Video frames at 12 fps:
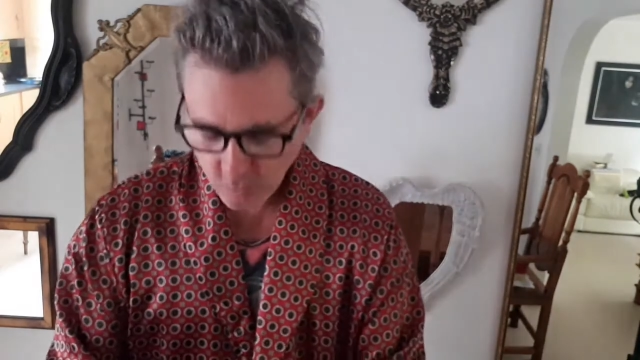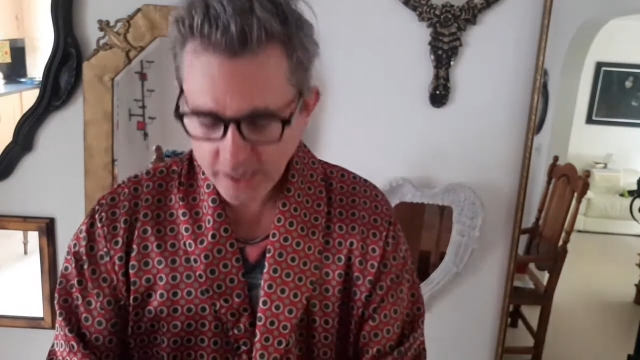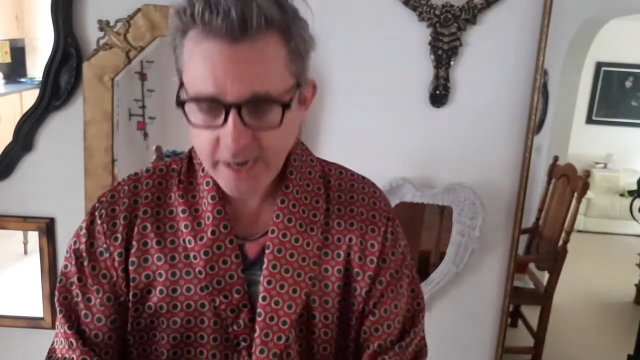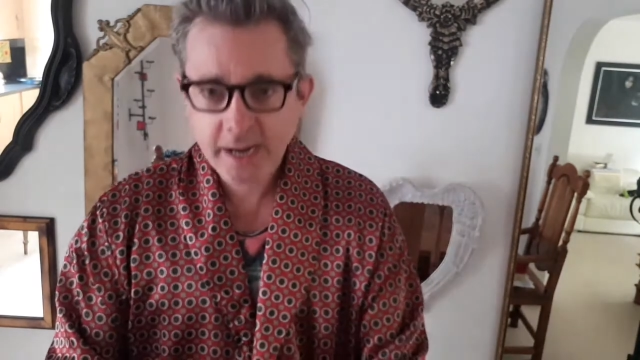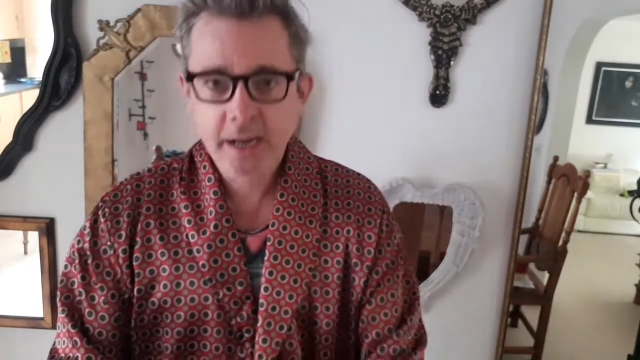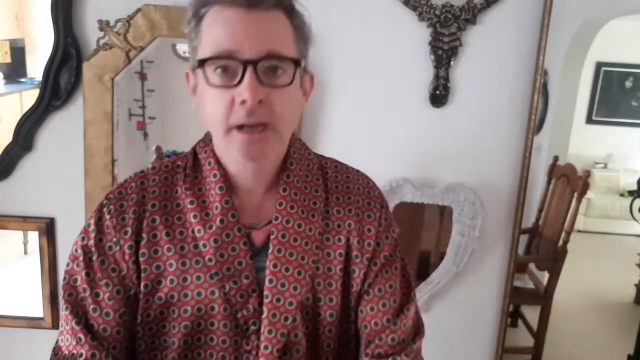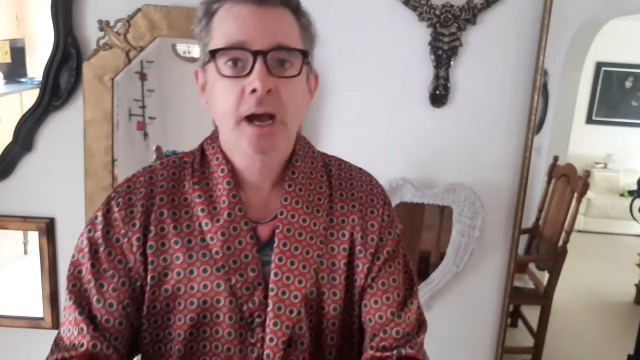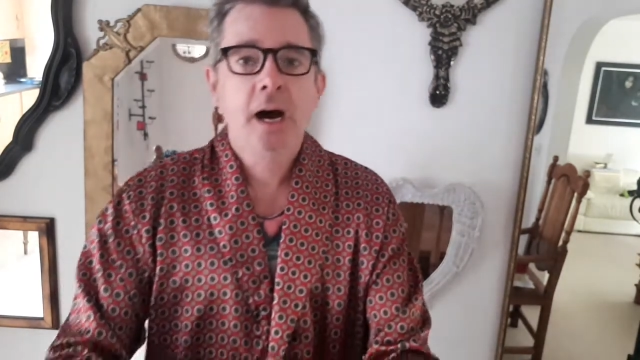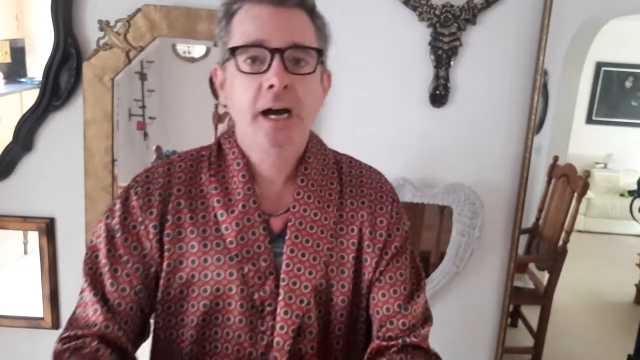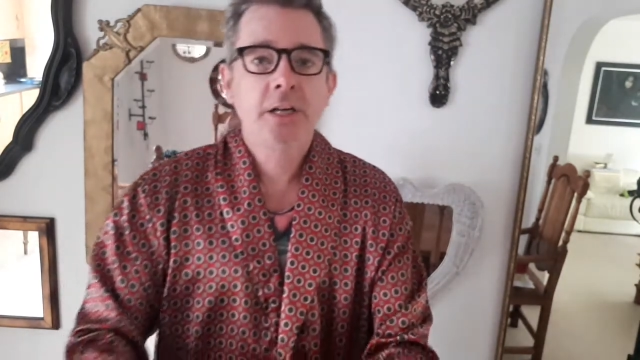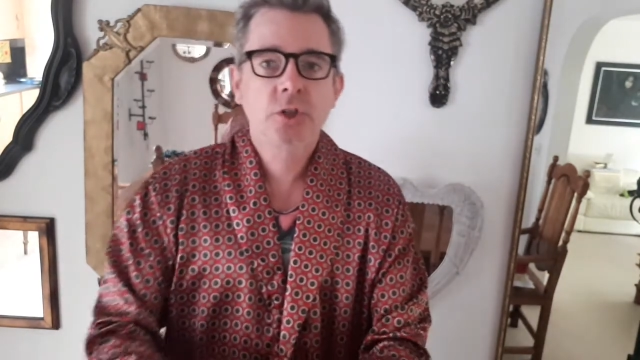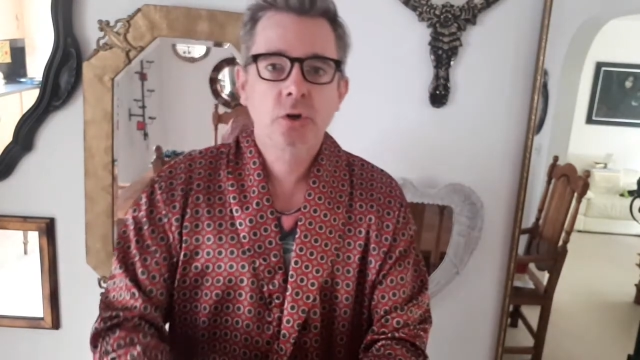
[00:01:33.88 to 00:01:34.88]
where
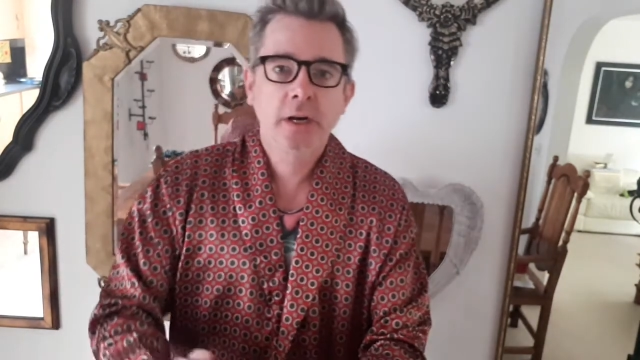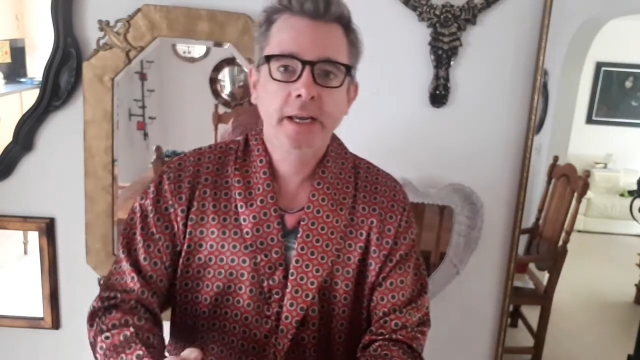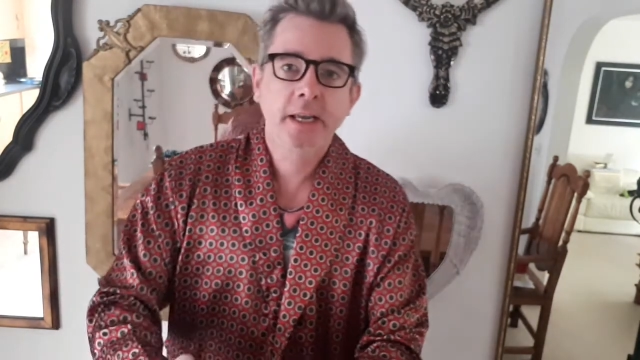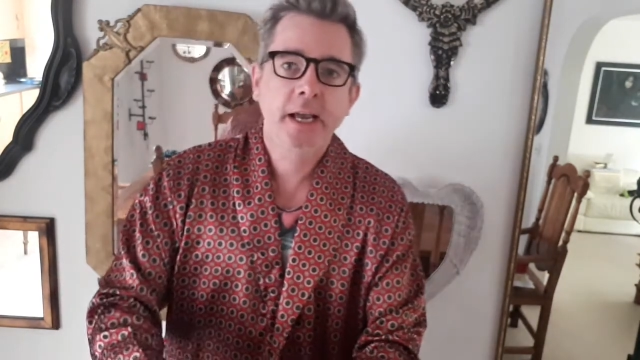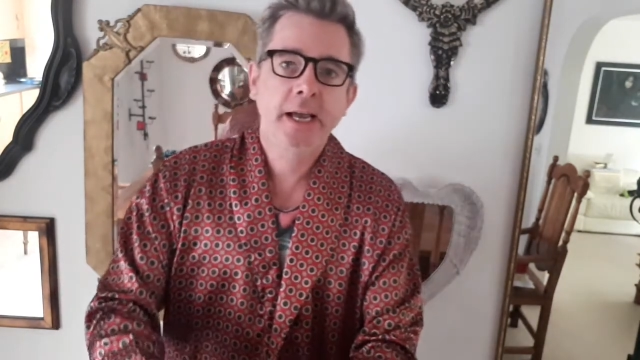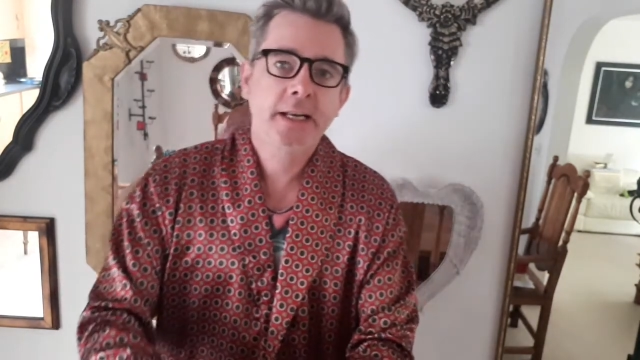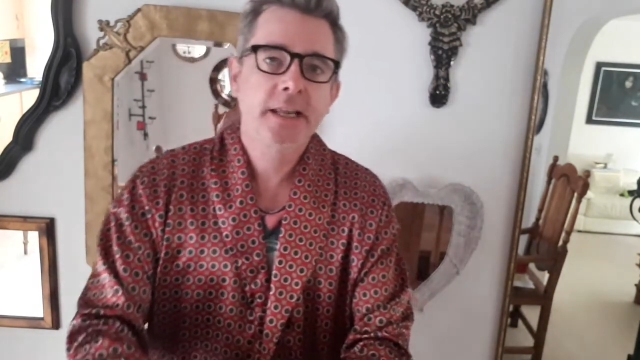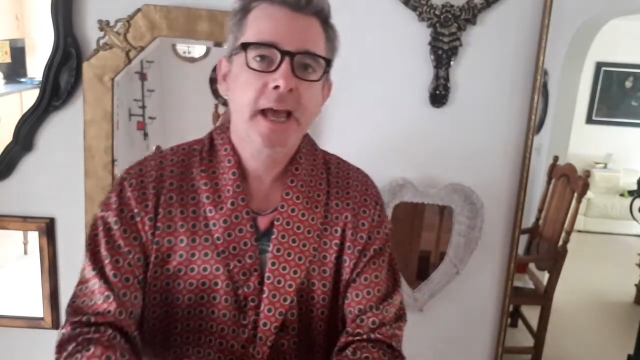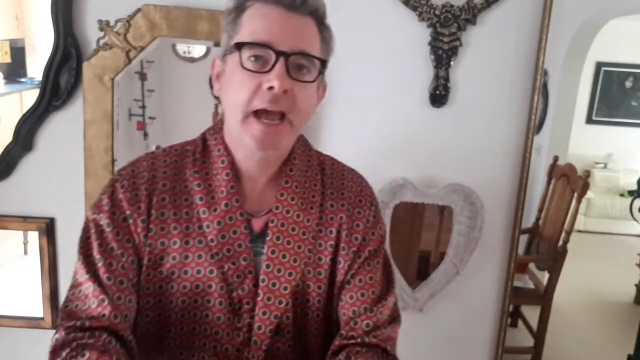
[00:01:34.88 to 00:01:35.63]
I try and